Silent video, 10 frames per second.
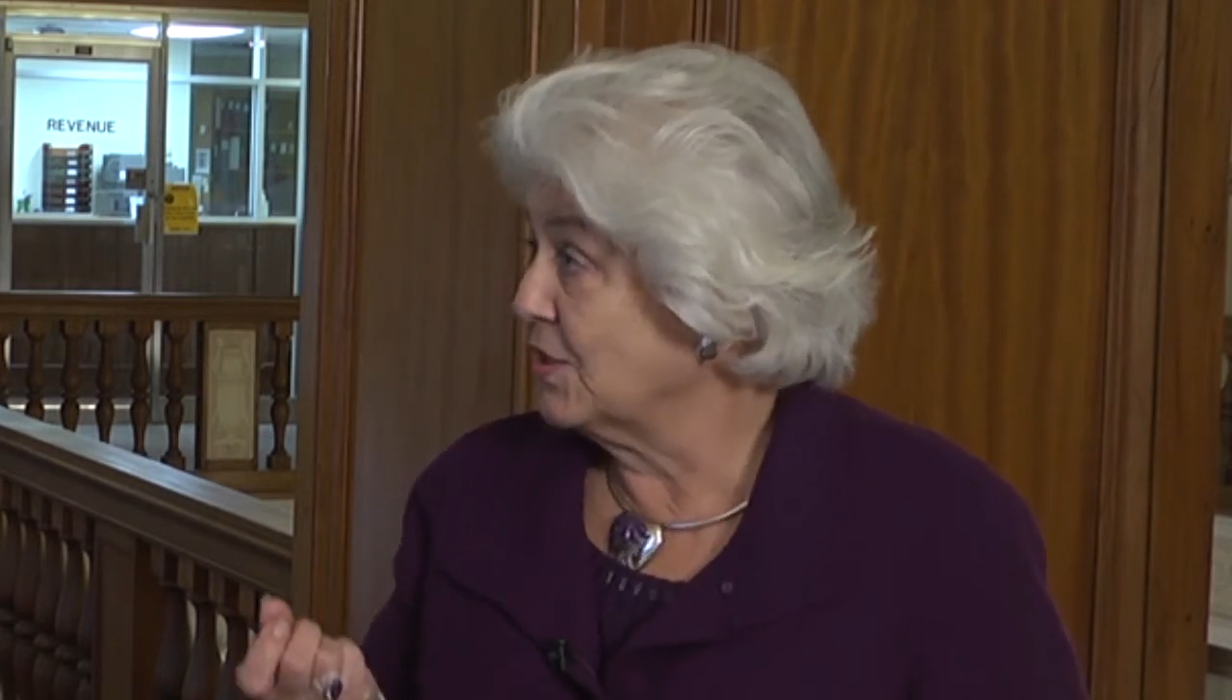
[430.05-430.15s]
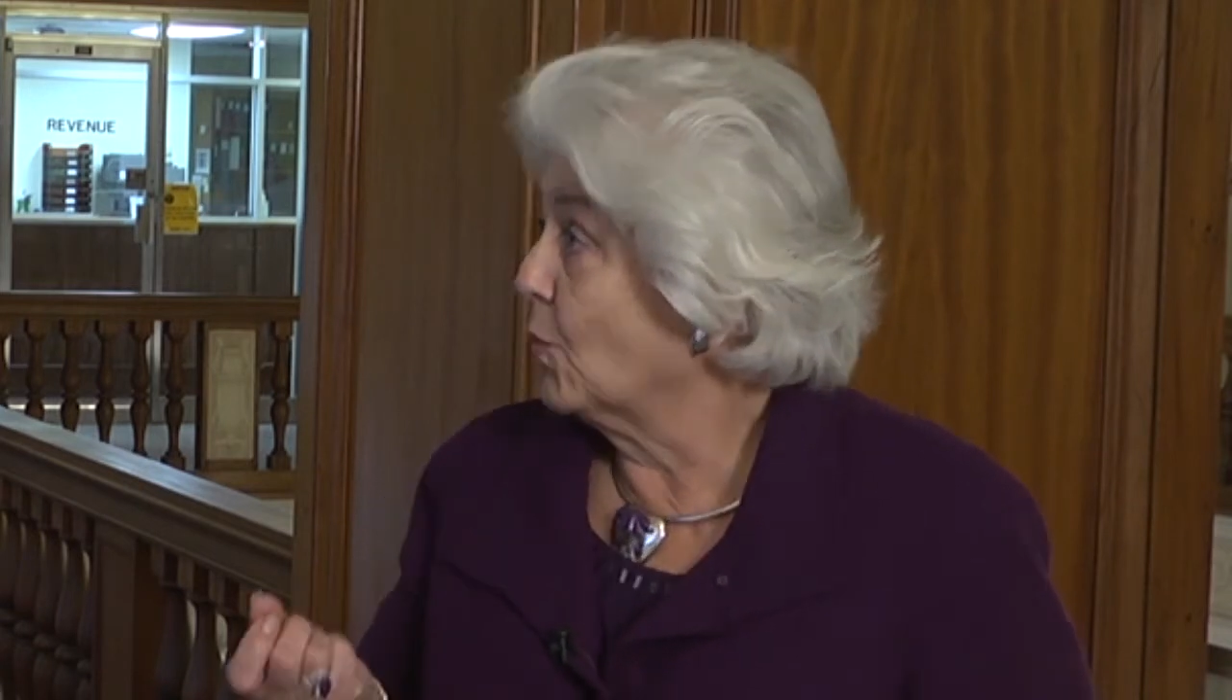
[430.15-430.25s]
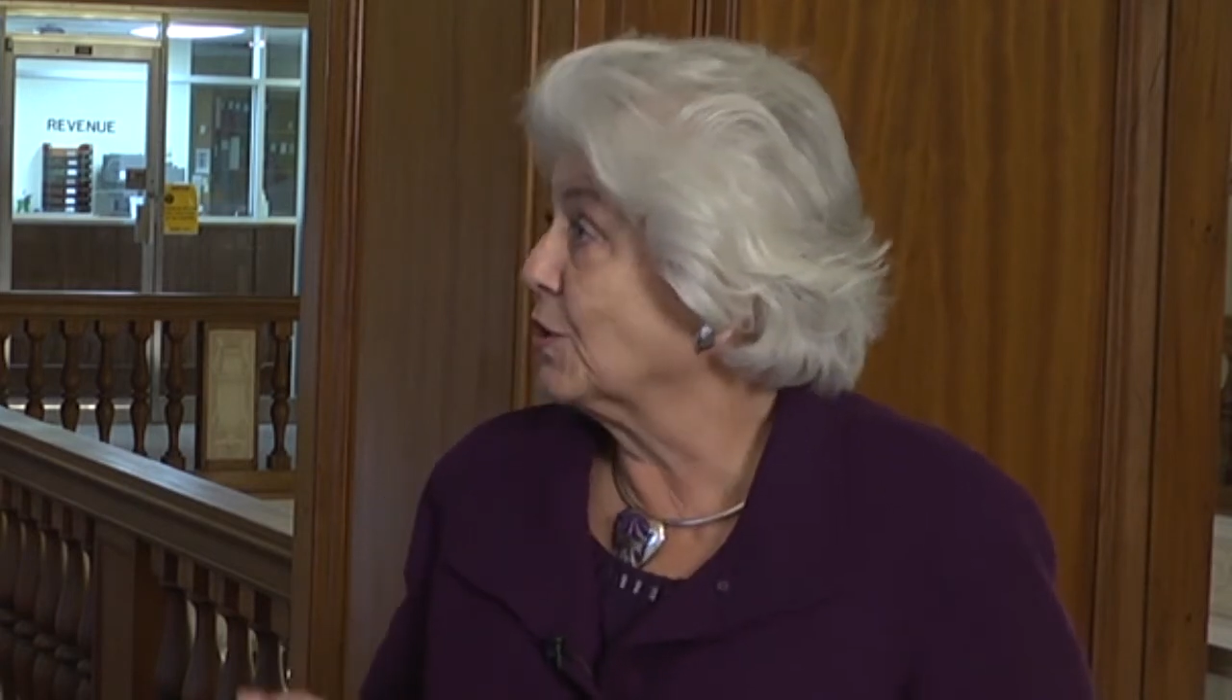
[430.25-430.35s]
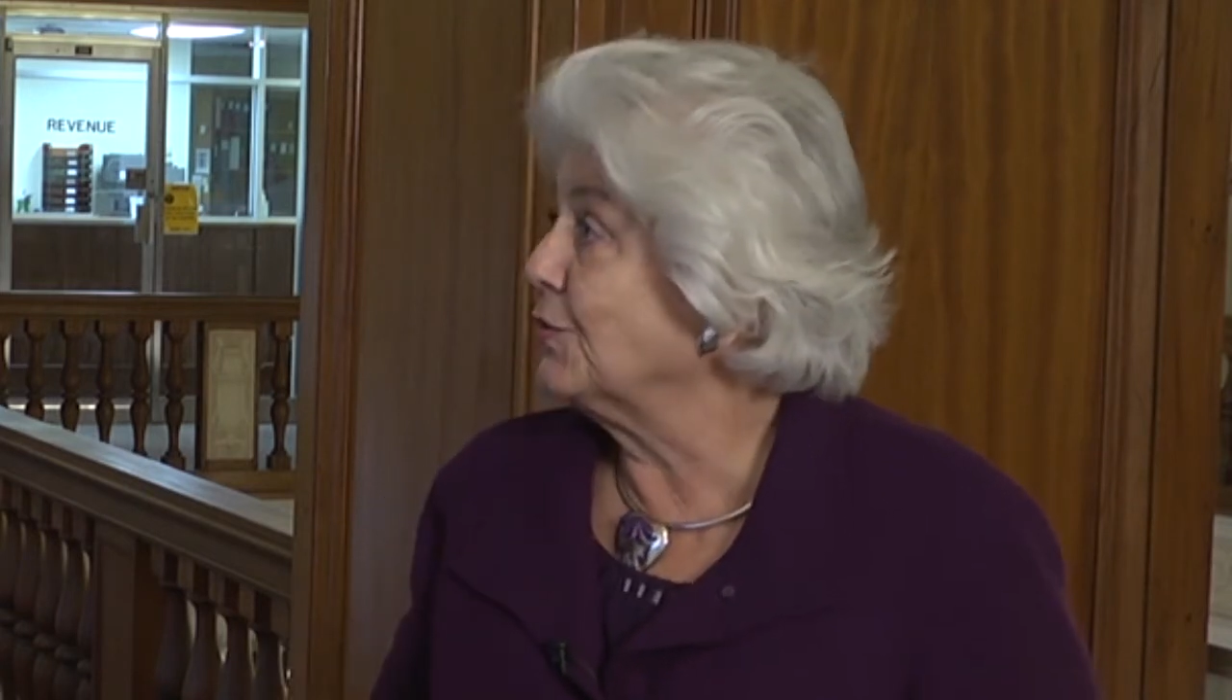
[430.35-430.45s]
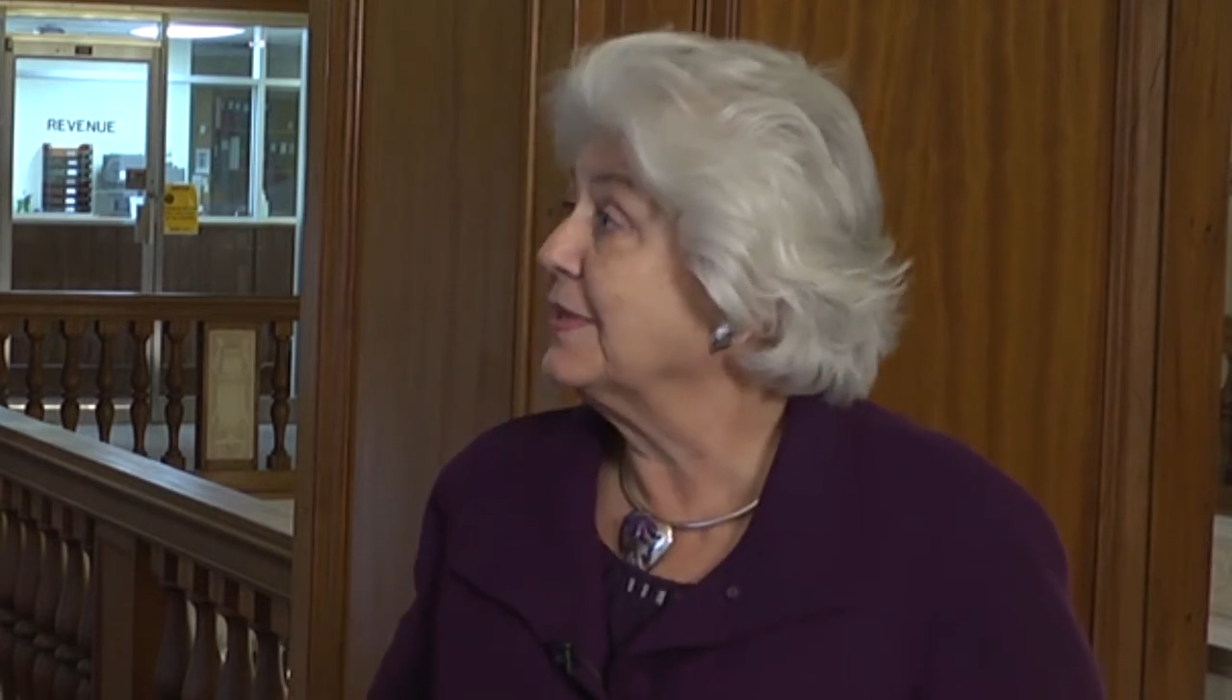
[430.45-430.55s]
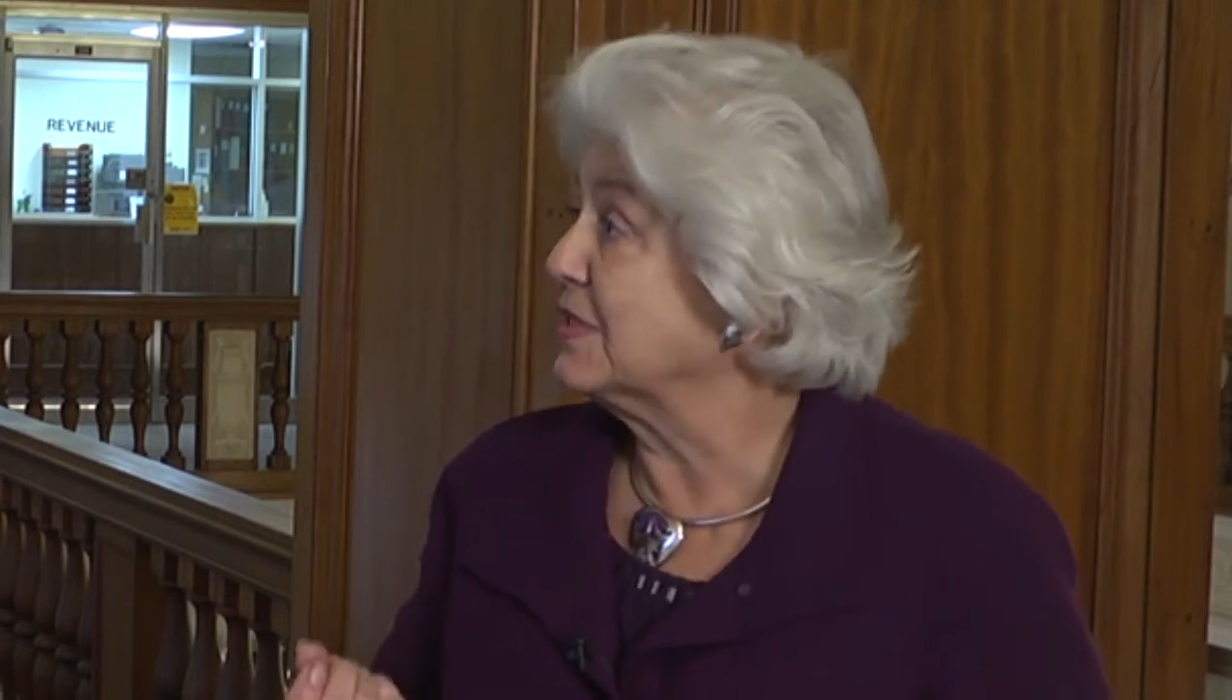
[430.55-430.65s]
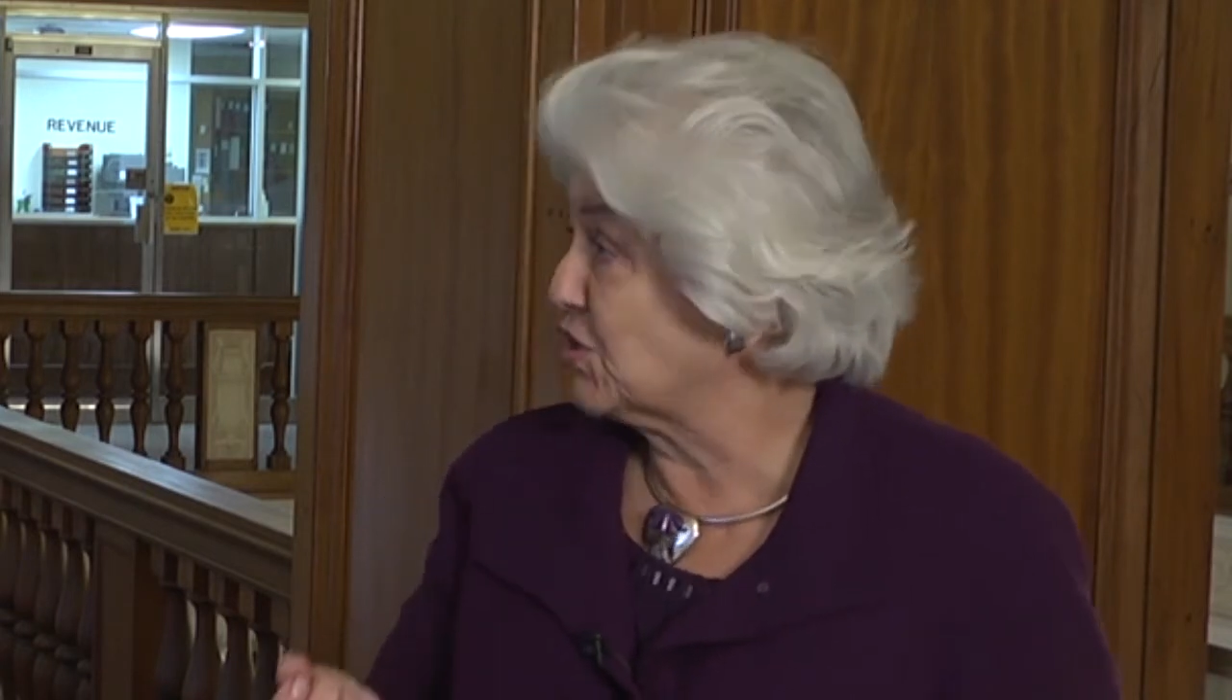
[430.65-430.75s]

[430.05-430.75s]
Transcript: You know, we're doing the